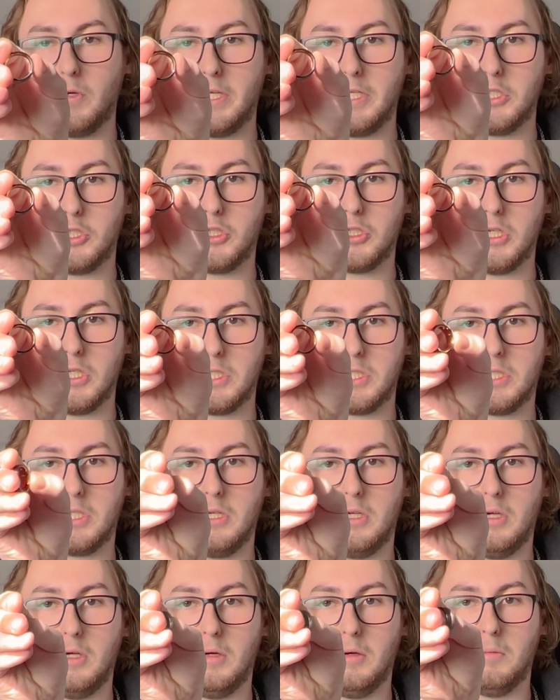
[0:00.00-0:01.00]
is just
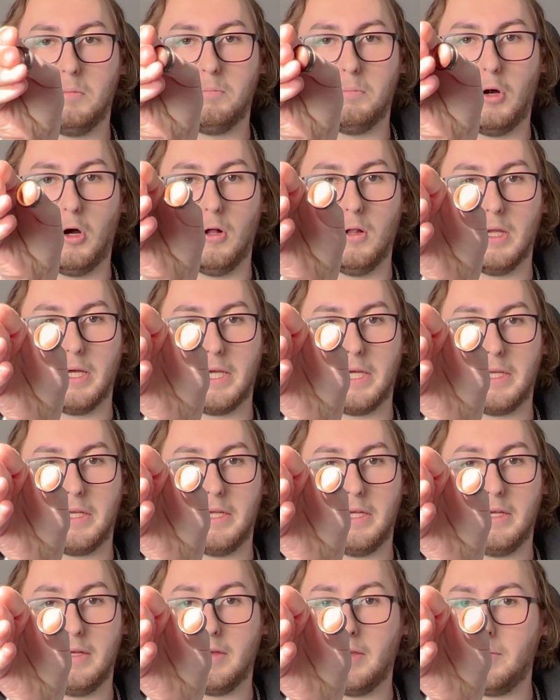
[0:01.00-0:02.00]
pull in
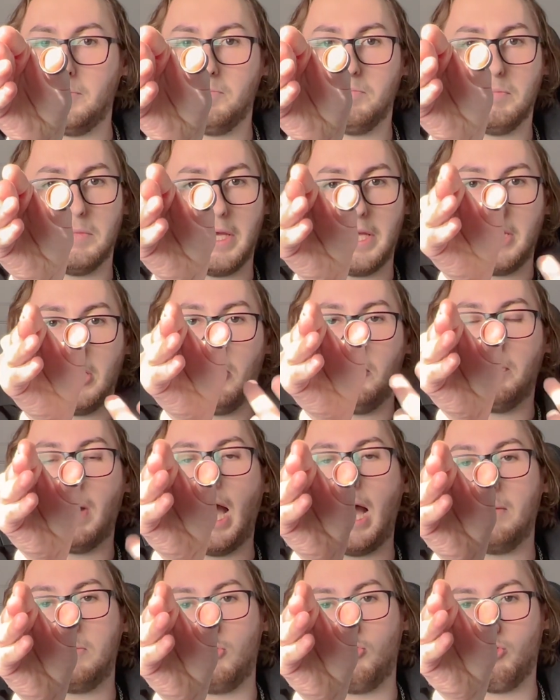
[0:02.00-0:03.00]
and it'll
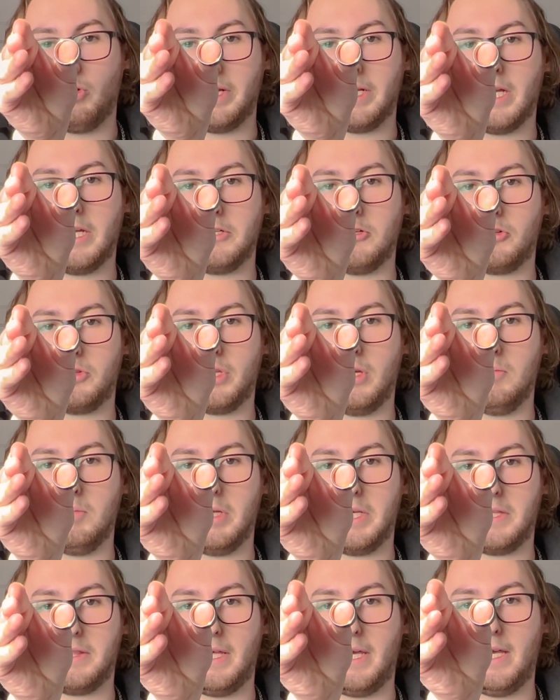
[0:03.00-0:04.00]
pop right on your thumb
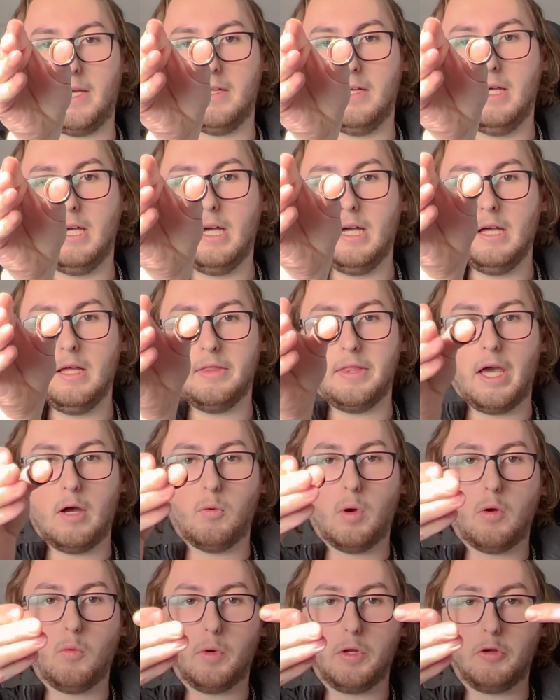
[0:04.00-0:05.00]
like that. That
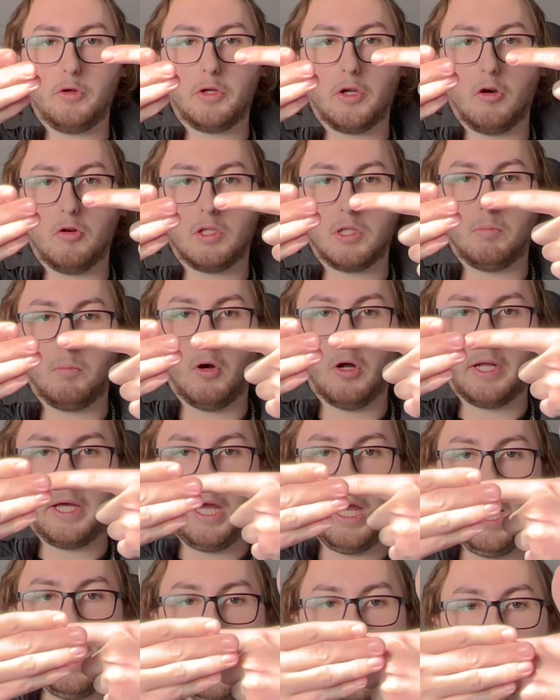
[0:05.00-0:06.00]
way, when you go to put
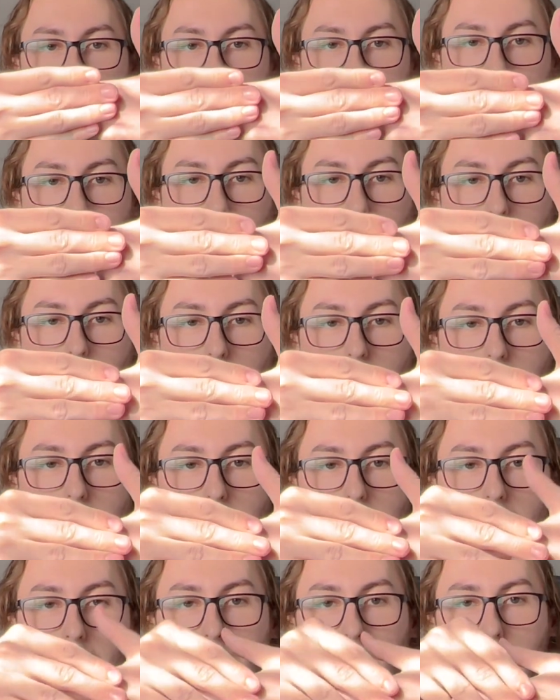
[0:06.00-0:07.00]
it on,
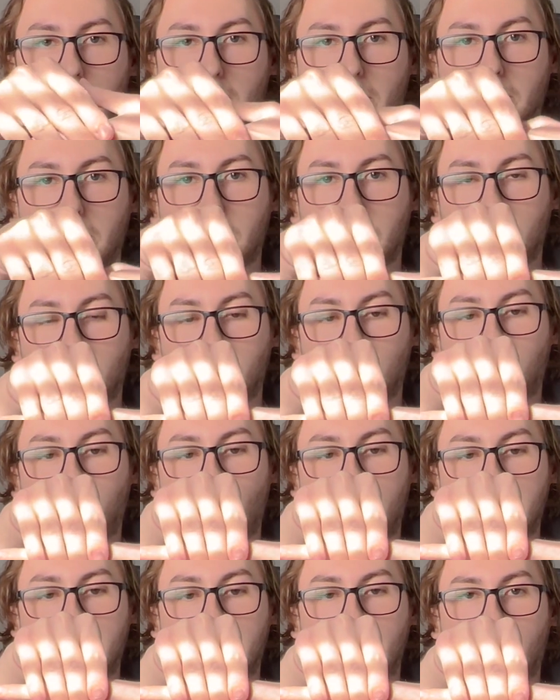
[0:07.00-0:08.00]
you
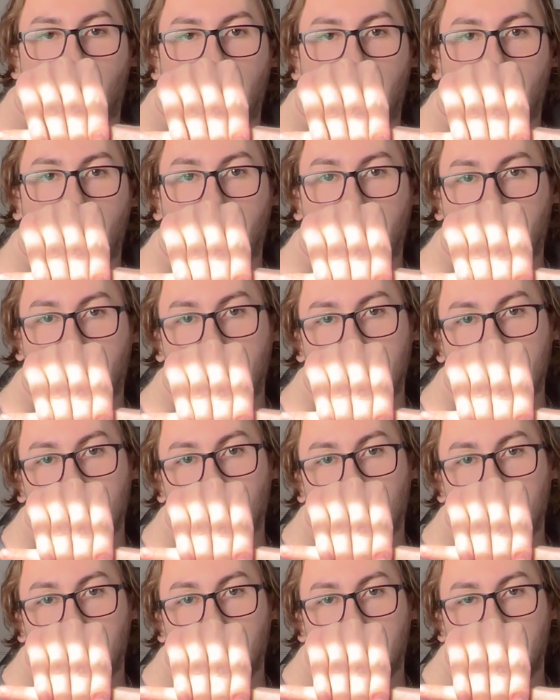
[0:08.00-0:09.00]
twist your hand like this
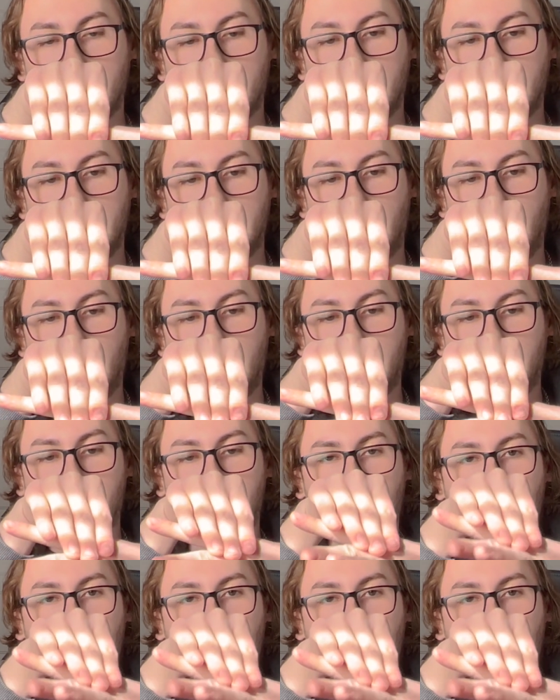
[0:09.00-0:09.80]
once you get to the end